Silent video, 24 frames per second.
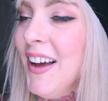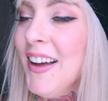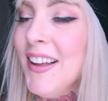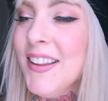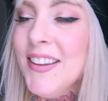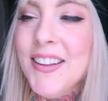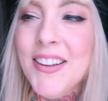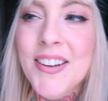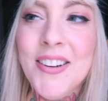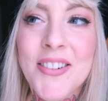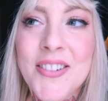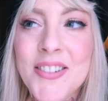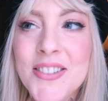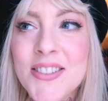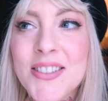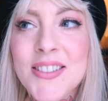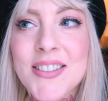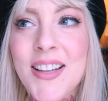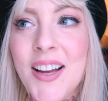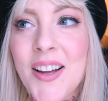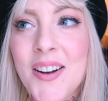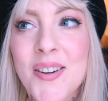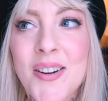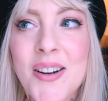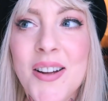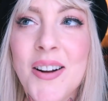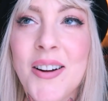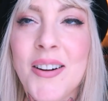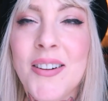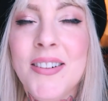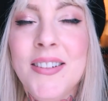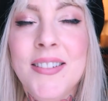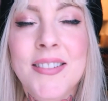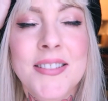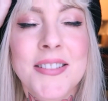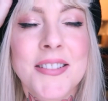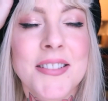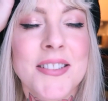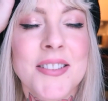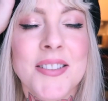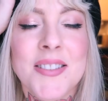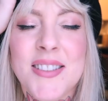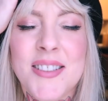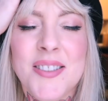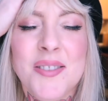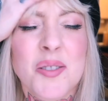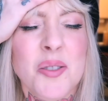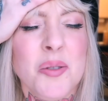And then it was just, I don't know, it was
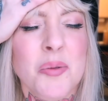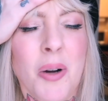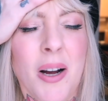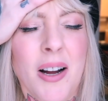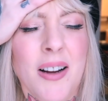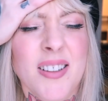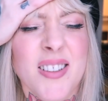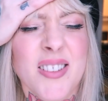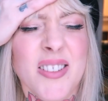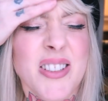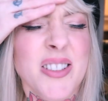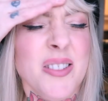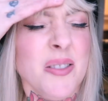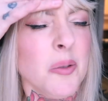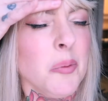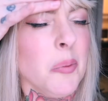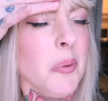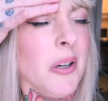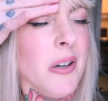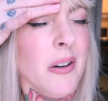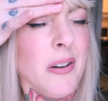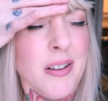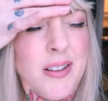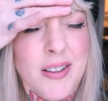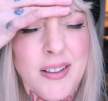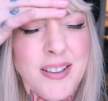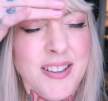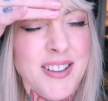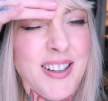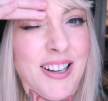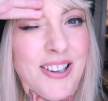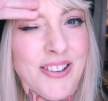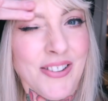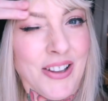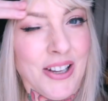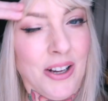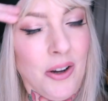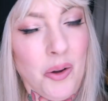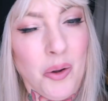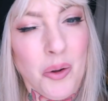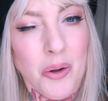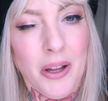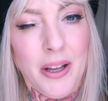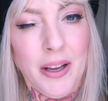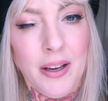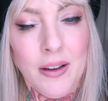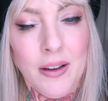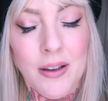just, it was wild. It was weird how that all
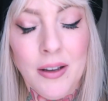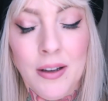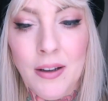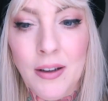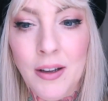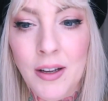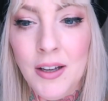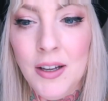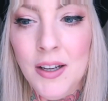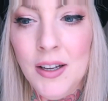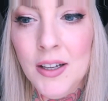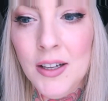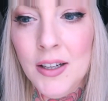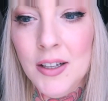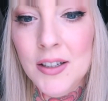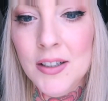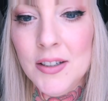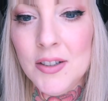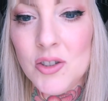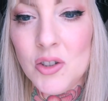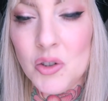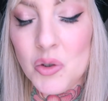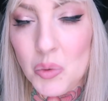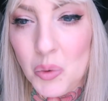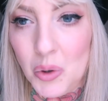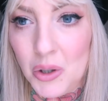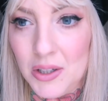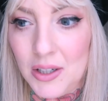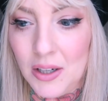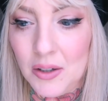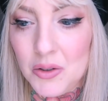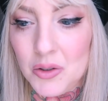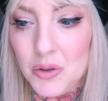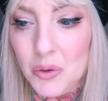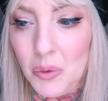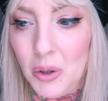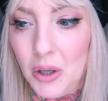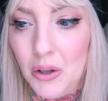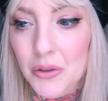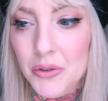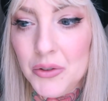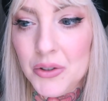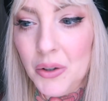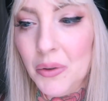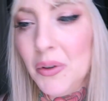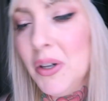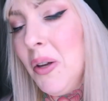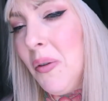like just worked out so well.
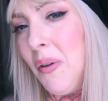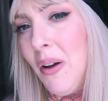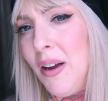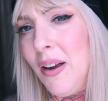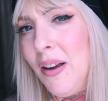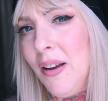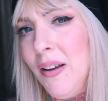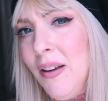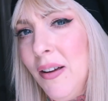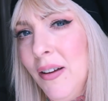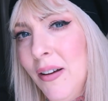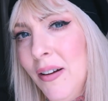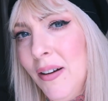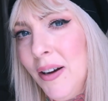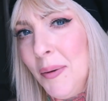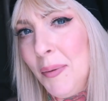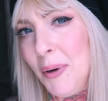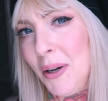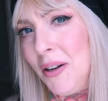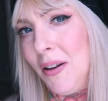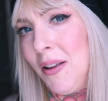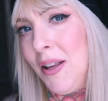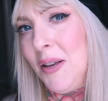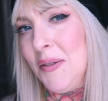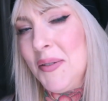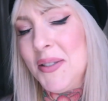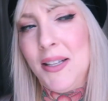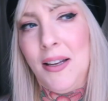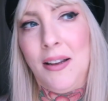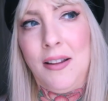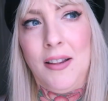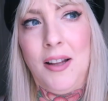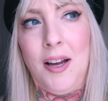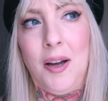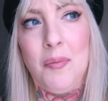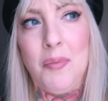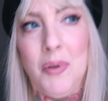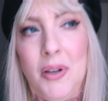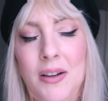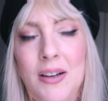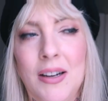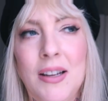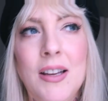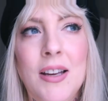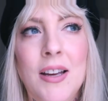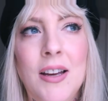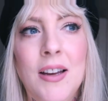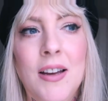So anyway, I'm not gonna keep saying that, but
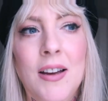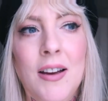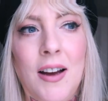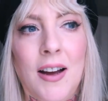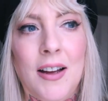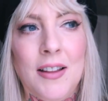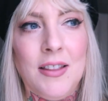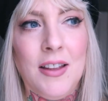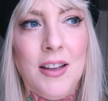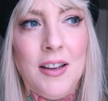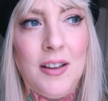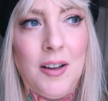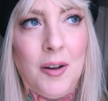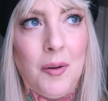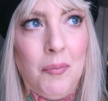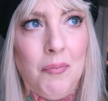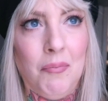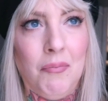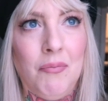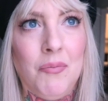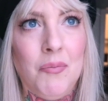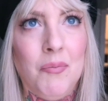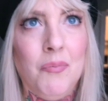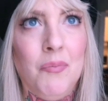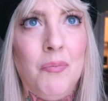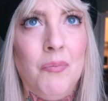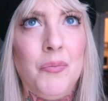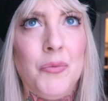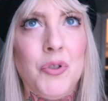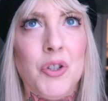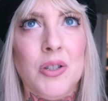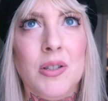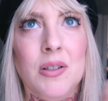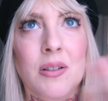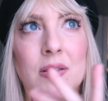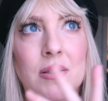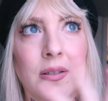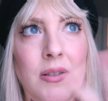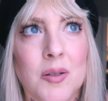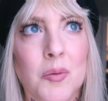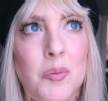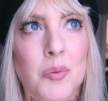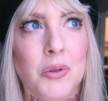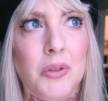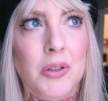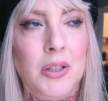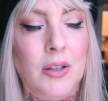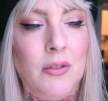I think I'm just in
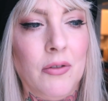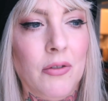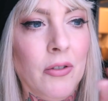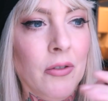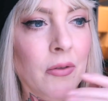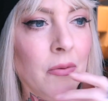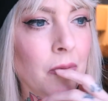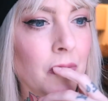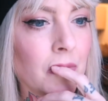disbelief.